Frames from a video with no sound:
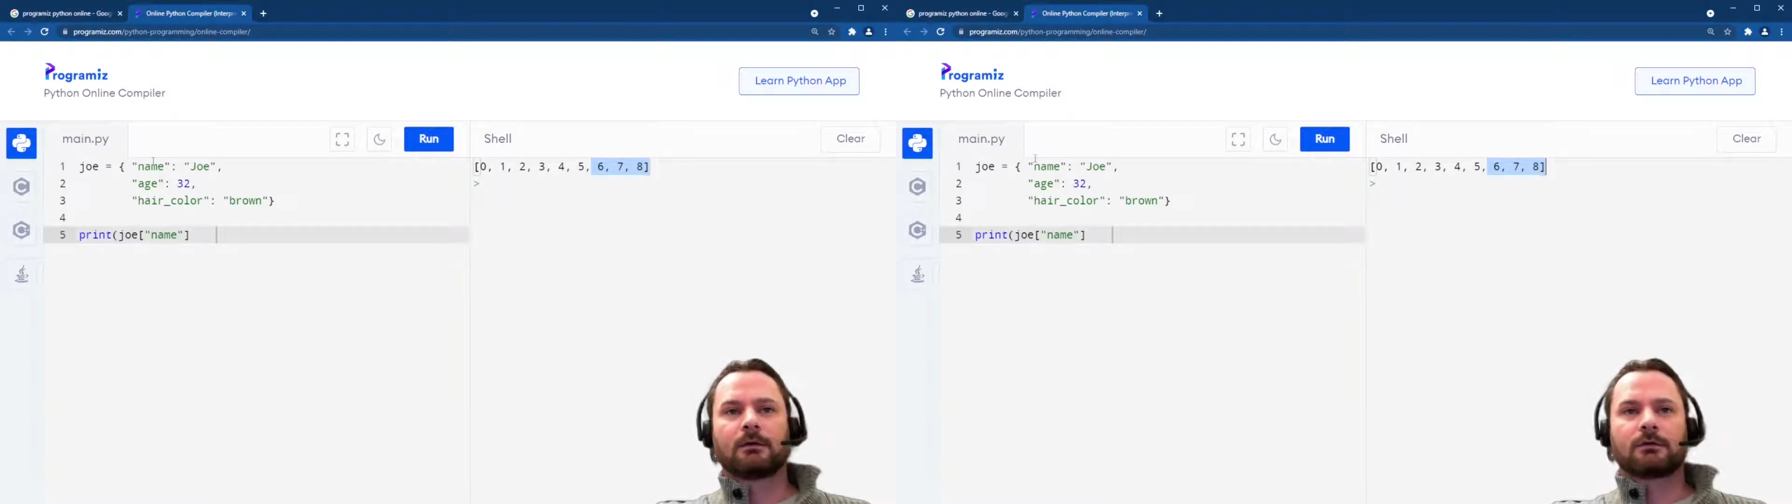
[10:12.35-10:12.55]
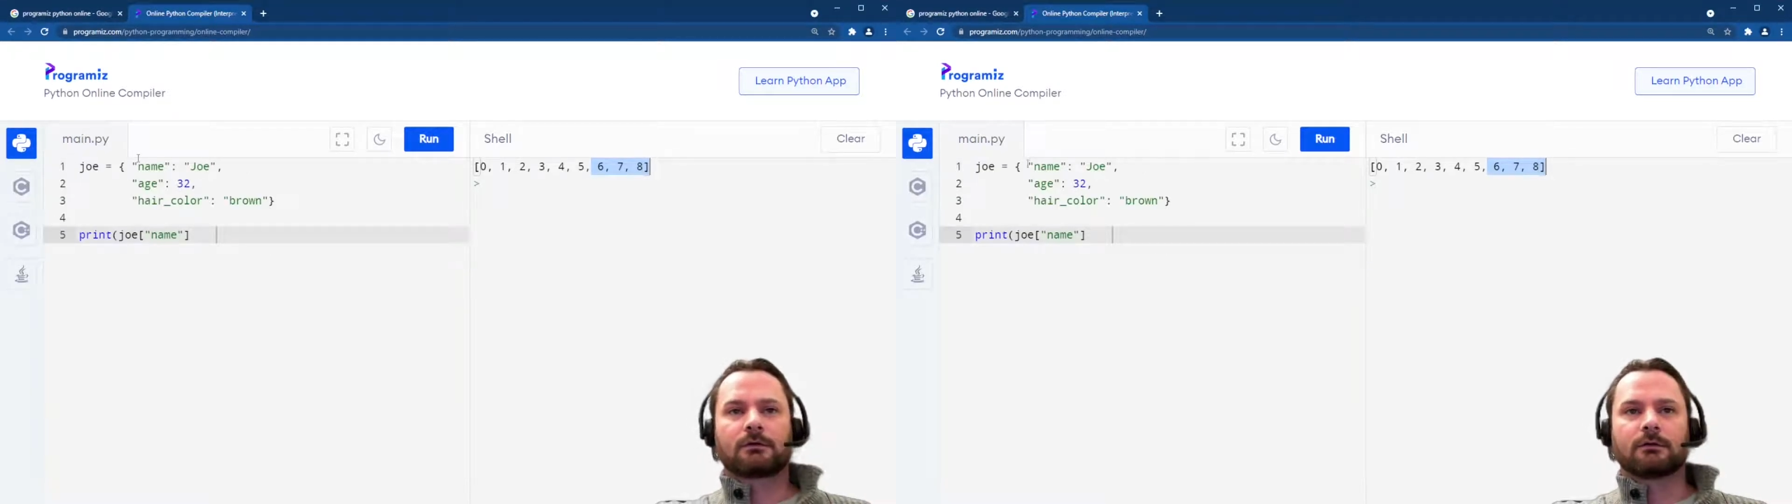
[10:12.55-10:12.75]

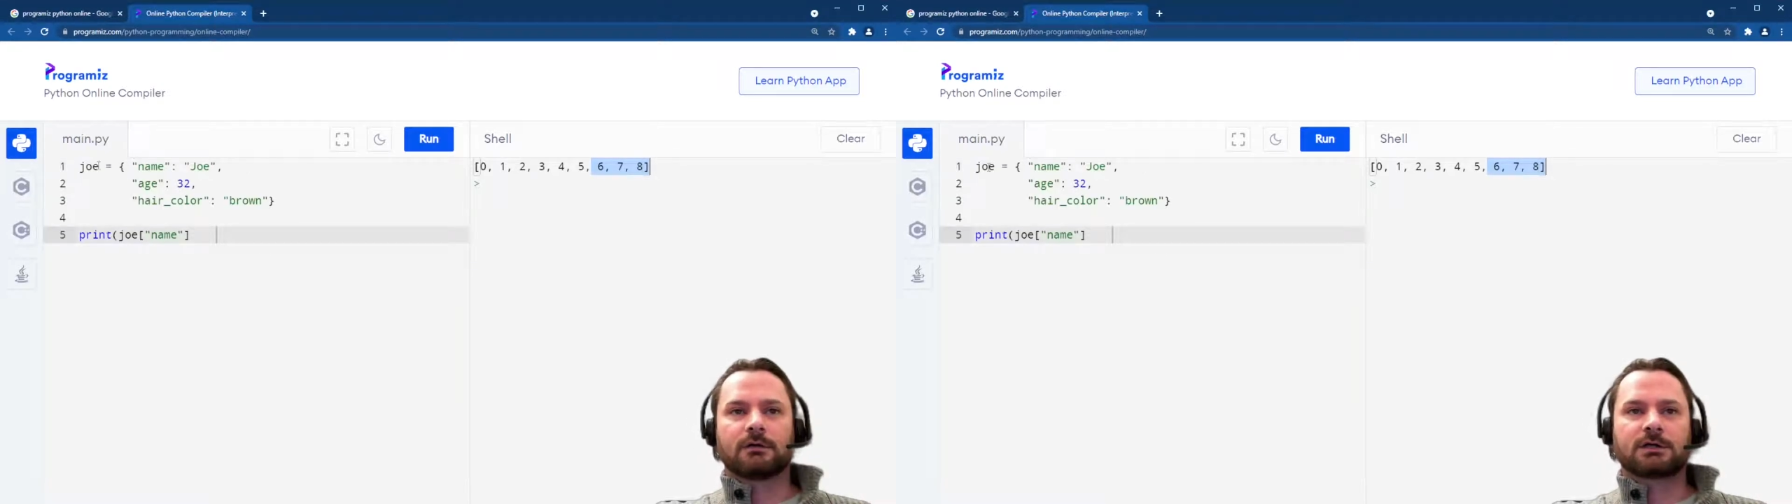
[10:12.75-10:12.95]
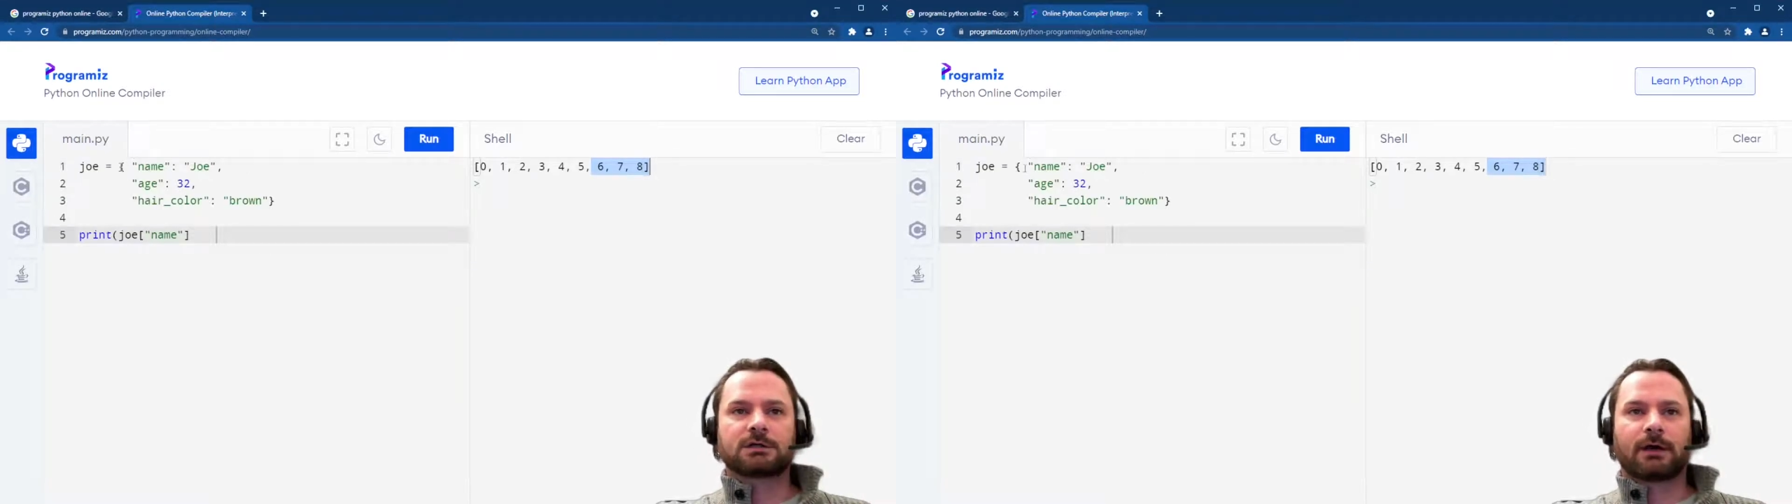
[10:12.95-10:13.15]
So
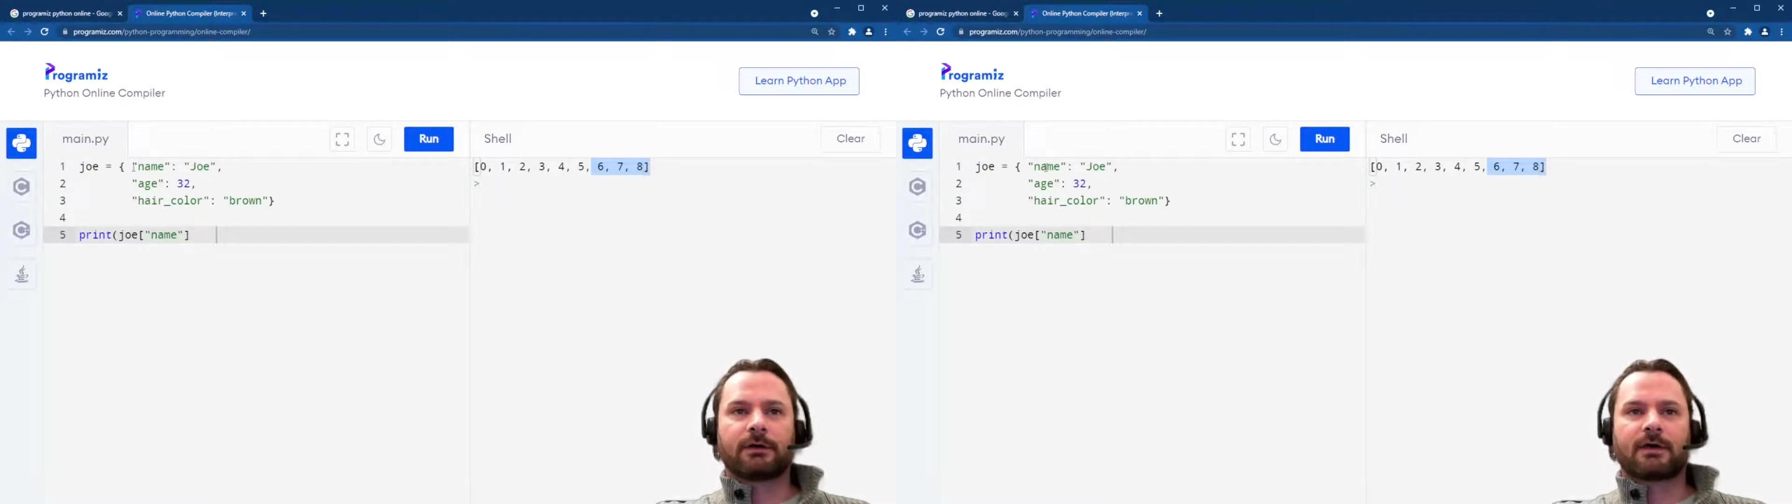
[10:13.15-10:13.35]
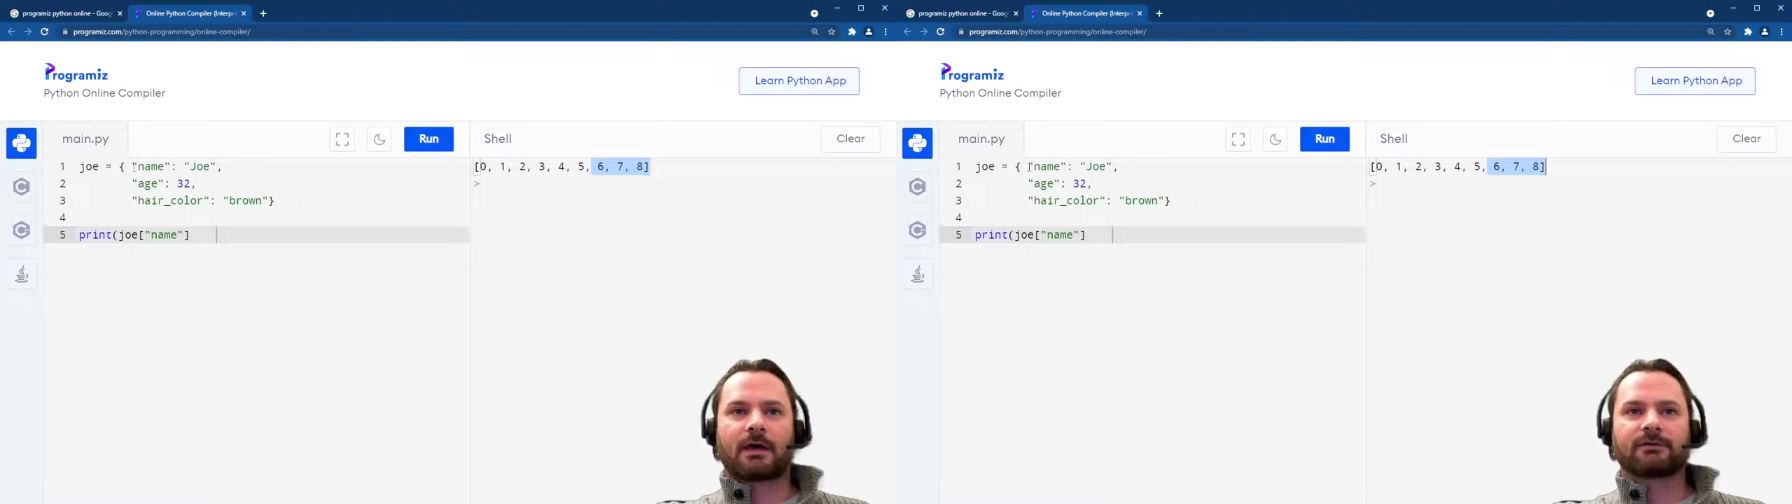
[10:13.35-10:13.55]

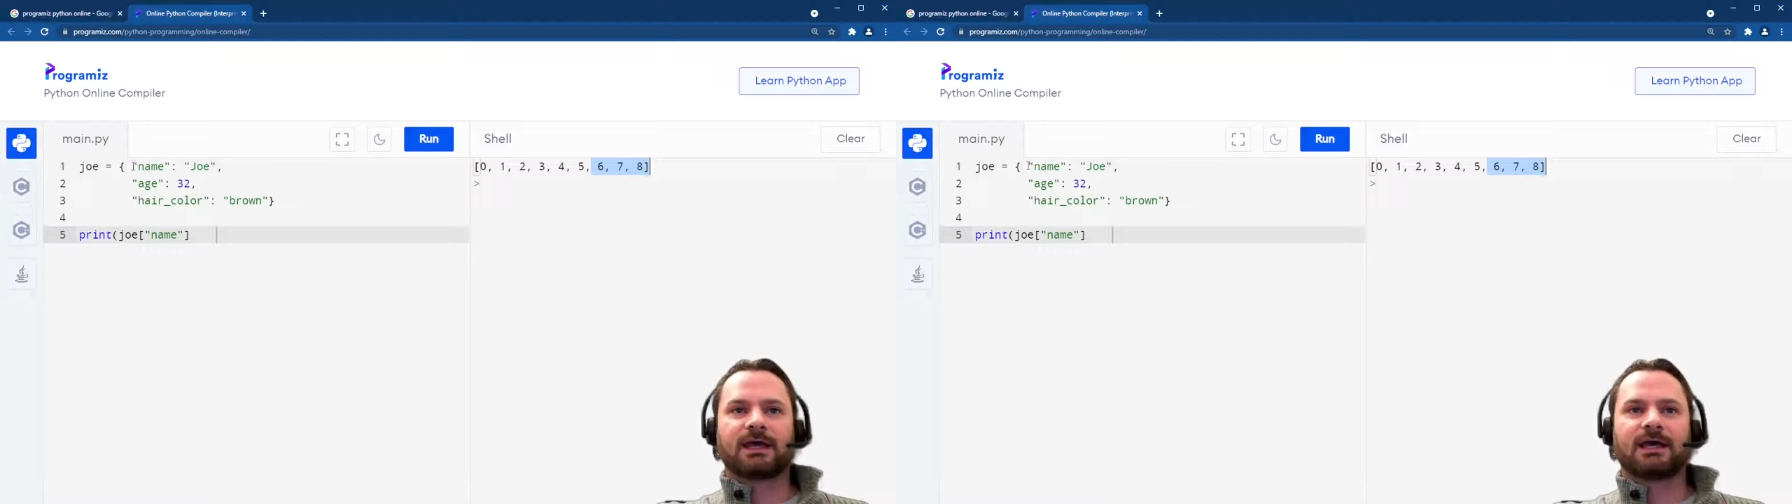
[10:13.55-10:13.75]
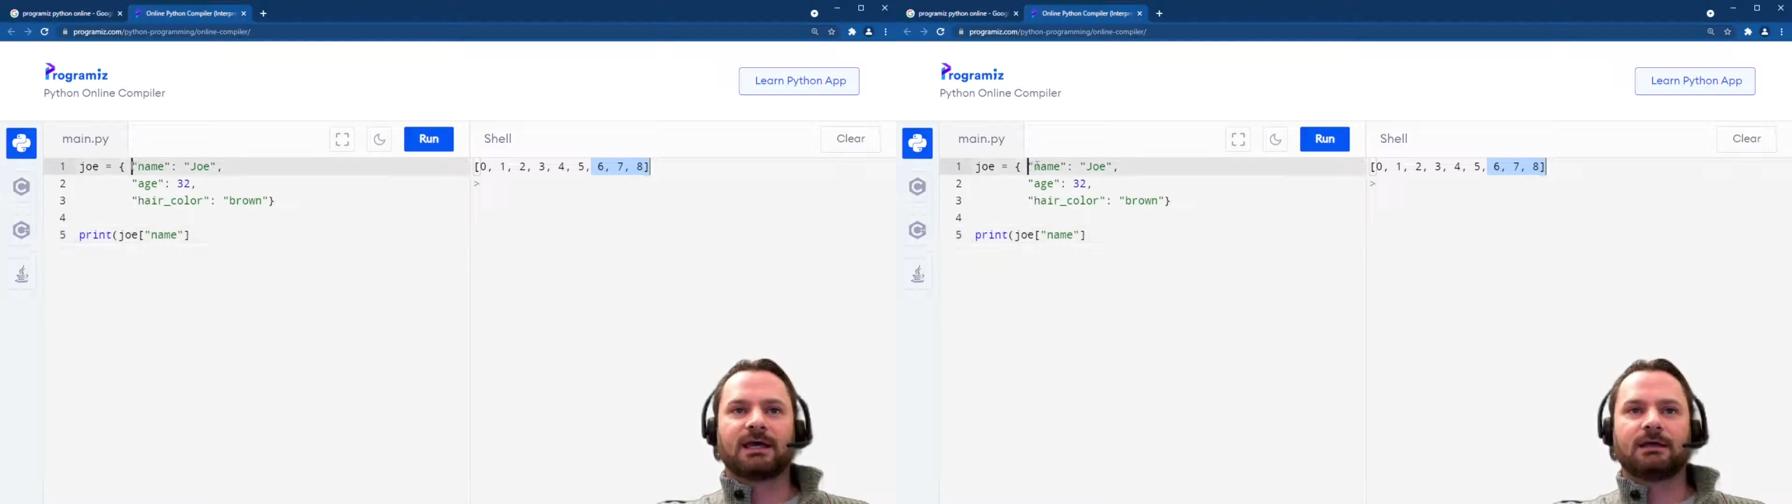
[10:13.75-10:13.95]
dictionaries have
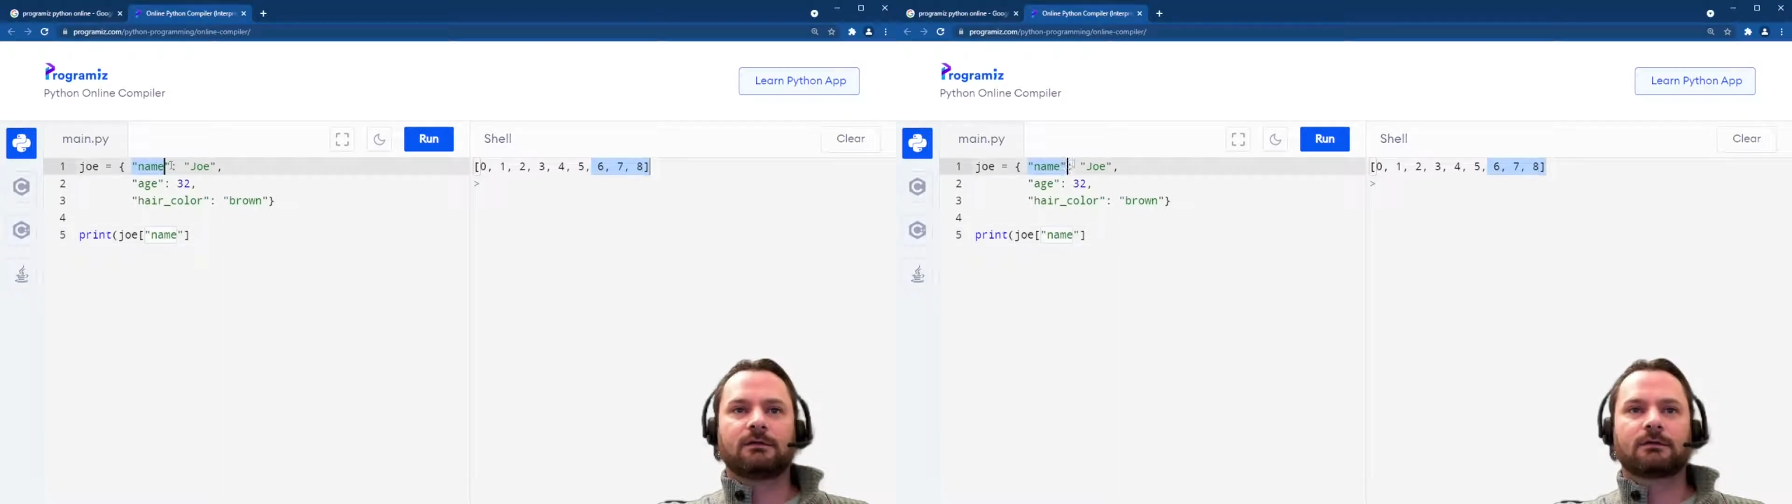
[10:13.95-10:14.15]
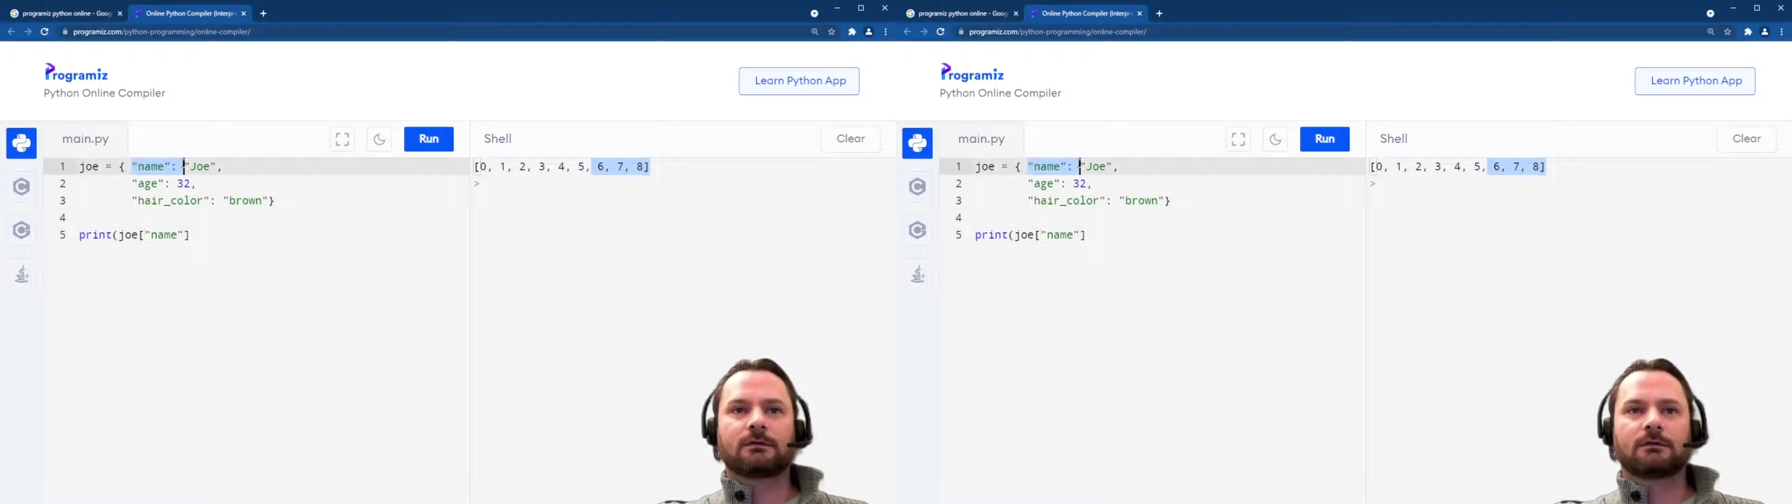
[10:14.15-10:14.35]

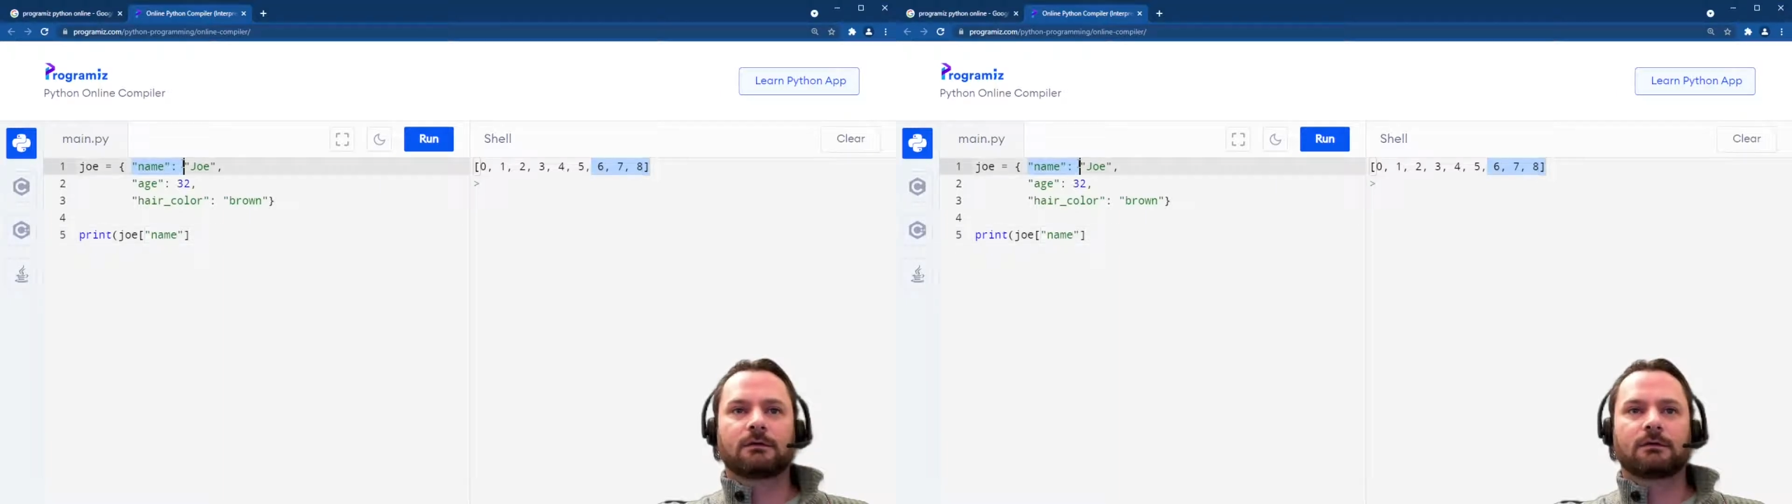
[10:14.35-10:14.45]
keys